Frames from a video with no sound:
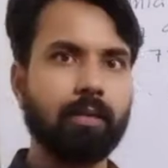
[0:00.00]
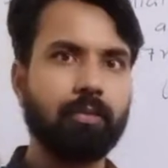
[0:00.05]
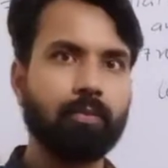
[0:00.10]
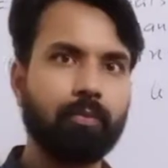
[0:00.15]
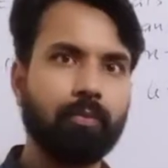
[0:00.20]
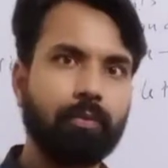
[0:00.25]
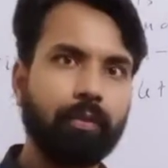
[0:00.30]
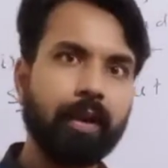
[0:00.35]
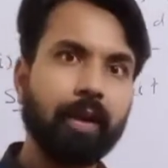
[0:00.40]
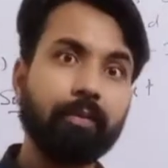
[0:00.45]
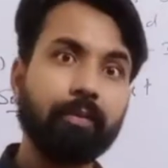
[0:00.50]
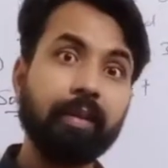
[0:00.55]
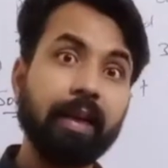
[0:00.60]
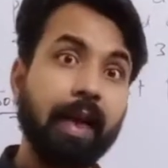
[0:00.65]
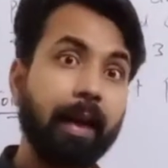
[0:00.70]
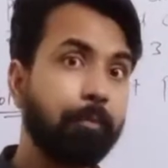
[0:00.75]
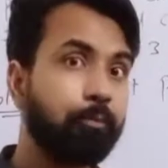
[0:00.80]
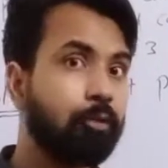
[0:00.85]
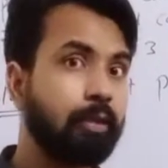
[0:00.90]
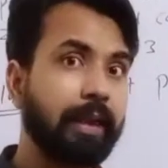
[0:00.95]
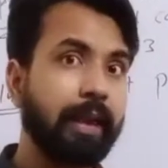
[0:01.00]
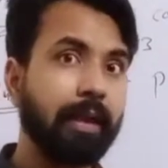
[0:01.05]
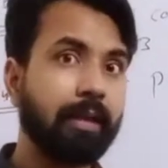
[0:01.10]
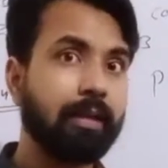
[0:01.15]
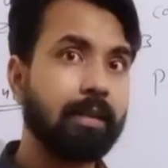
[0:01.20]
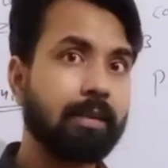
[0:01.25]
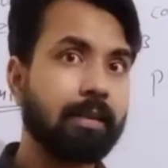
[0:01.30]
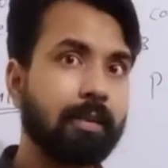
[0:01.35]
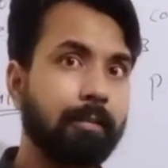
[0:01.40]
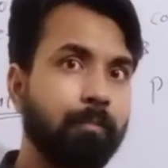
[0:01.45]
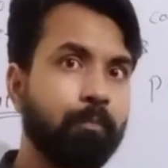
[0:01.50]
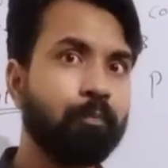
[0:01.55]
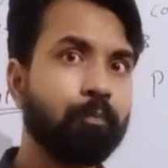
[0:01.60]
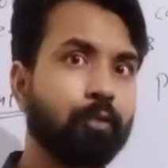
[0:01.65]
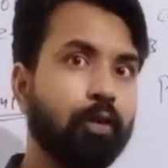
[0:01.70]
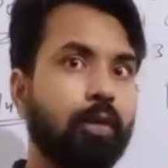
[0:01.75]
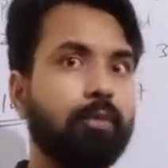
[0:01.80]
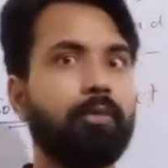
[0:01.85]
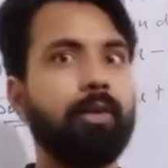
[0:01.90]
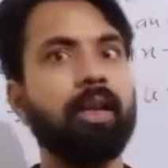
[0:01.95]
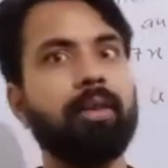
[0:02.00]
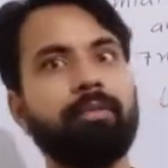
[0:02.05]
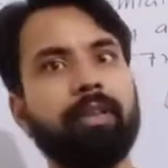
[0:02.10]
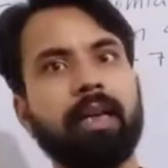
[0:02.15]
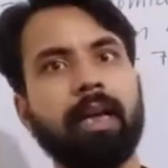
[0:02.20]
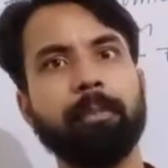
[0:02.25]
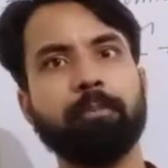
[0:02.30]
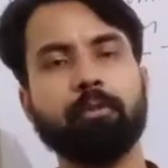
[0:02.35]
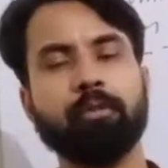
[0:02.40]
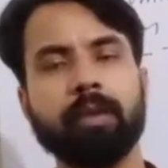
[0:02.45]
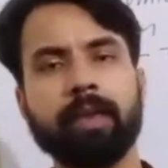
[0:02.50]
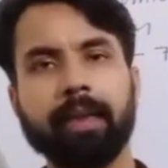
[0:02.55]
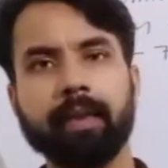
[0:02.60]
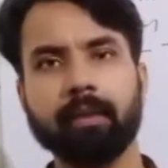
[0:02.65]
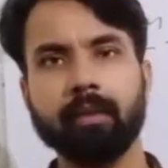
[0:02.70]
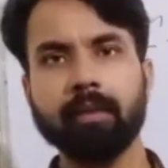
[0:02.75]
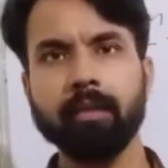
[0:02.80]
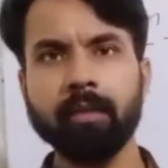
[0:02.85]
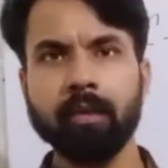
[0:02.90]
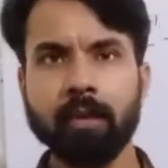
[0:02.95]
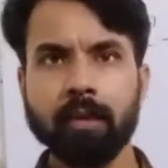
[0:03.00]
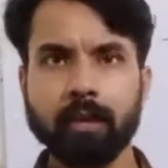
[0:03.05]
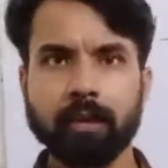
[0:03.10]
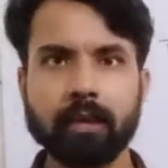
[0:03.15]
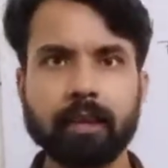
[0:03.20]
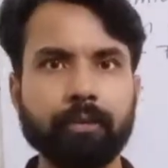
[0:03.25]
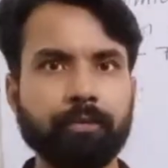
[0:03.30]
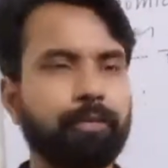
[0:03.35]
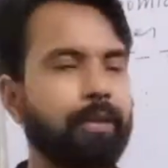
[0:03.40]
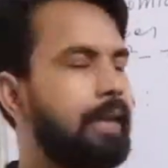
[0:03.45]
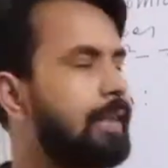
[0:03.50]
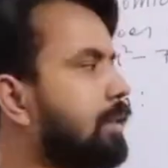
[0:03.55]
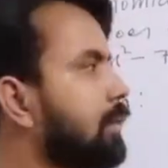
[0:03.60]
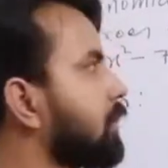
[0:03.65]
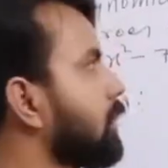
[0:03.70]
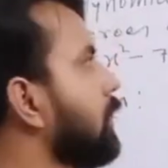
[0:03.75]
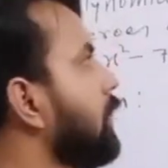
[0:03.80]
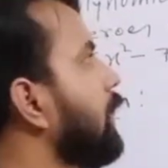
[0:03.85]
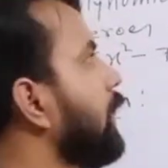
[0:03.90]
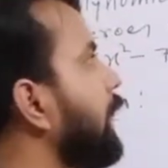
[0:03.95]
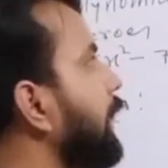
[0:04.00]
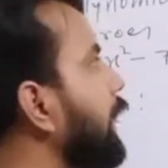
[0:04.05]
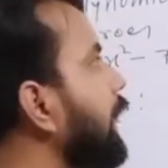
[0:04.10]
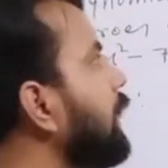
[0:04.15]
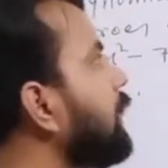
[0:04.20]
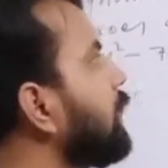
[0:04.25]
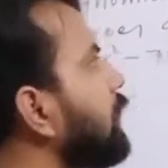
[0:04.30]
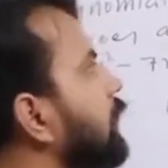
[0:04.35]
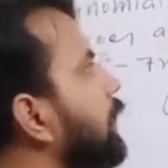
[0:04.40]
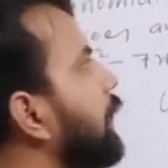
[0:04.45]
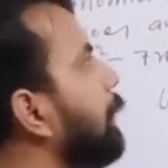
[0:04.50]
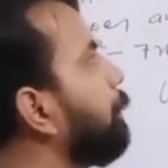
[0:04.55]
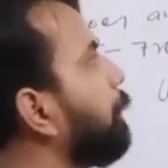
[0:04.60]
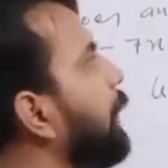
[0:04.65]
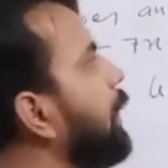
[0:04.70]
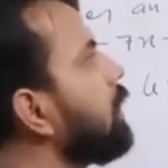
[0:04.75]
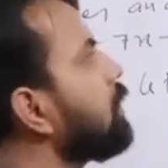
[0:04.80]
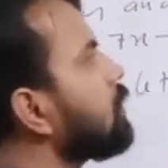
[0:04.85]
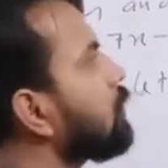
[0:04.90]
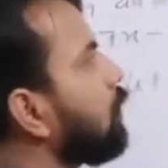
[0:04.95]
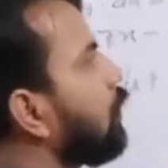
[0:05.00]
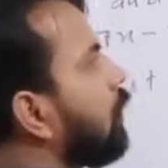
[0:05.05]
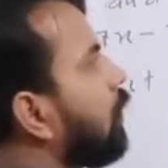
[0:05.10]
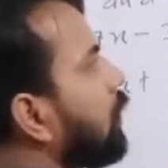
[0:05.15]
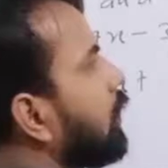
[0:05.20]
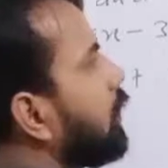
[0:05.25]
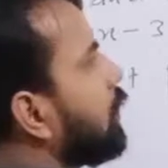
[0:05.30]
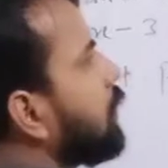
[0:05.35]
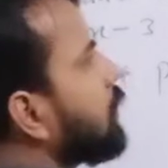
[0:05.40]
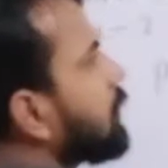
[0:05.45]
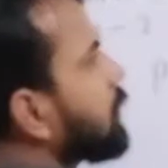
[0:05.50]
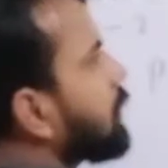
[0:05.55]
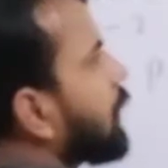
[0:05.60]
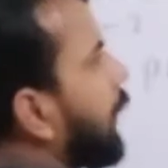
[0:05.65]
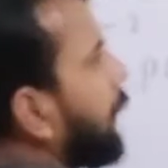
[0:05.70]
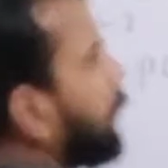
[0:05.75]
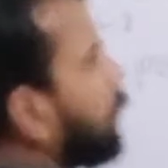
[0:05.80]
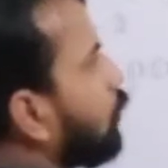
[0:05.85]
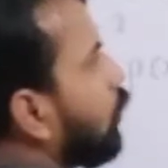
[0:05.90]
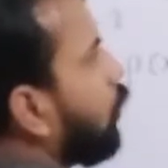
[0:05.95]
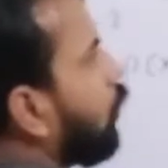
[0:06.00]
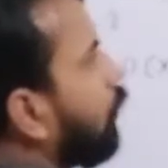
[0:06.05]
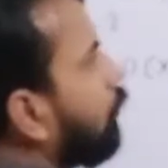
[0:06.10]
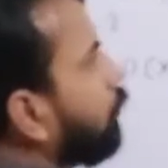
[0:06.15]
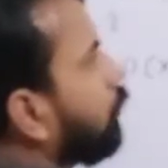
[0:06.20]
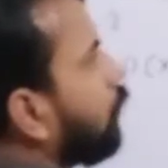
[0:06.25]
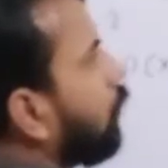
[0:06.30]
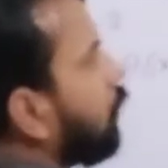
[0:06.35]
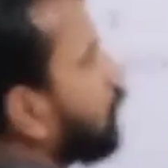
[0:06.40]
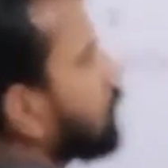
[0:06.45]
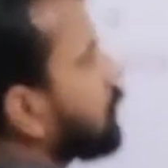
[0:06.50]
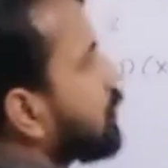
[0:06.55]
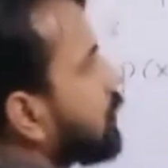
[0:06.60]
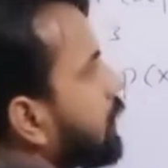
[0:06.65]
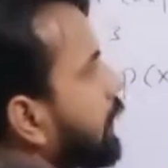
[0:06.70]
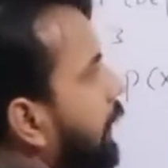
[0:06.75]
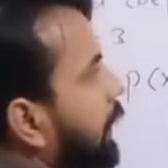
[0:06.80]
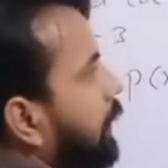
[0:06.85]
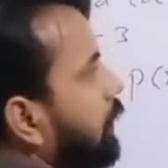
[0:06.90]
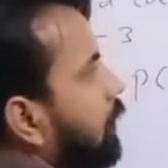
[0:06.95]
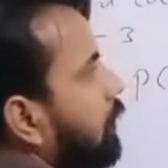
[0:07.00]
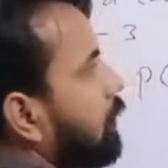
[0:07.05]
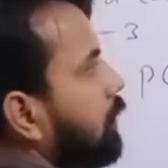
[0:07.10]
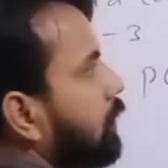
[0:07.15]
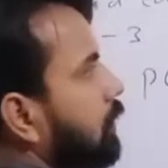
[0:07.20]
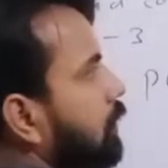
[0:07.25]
Where we have to take the sum or where we have to take the difference. It depends on the sign of constant.